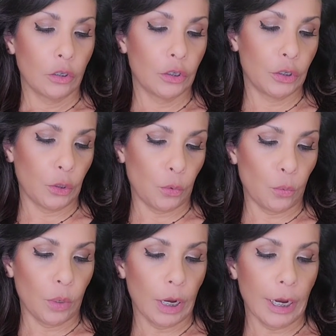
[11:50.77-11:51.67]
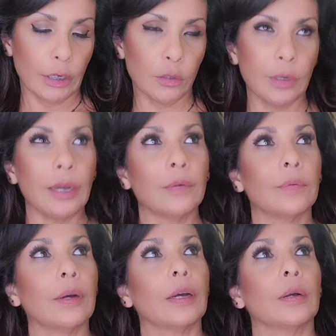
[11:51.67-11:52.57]
So I do
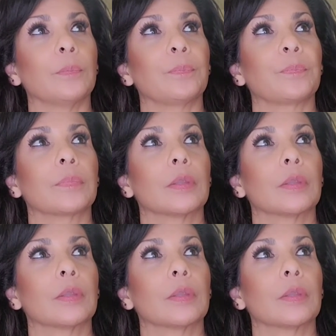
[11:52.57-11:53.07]
have um,